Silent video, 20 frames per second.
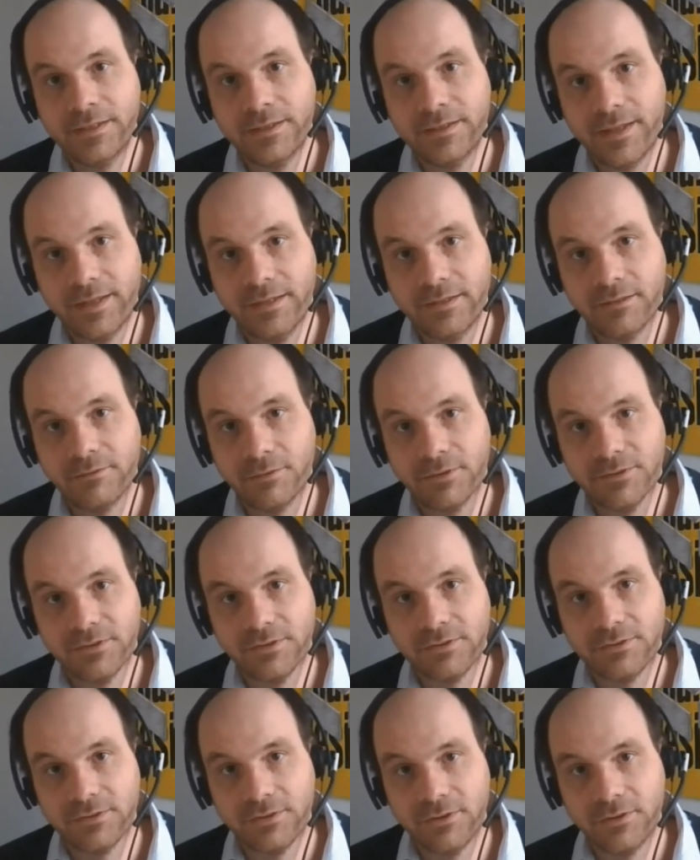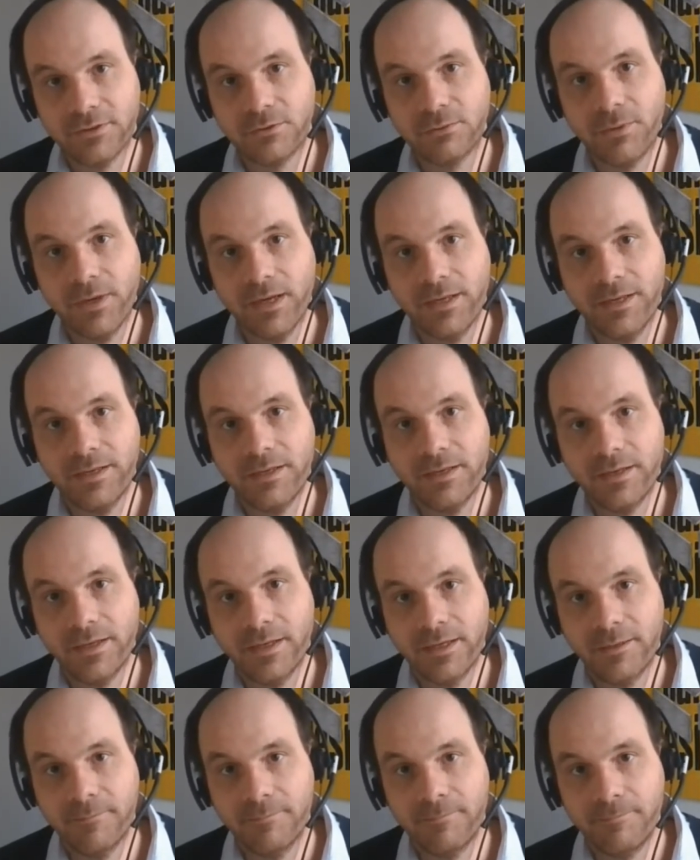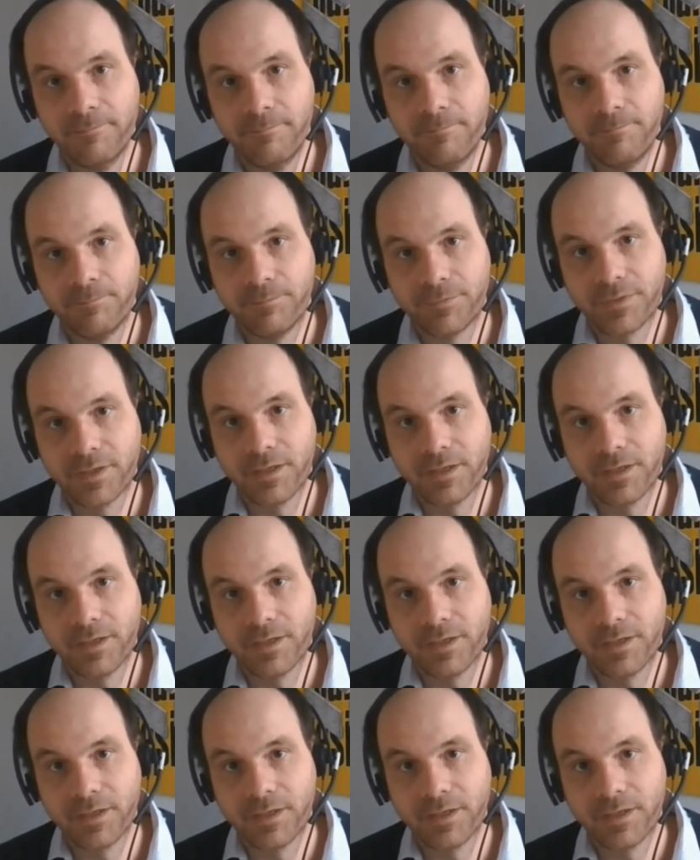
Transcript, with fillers: then there was a third one um,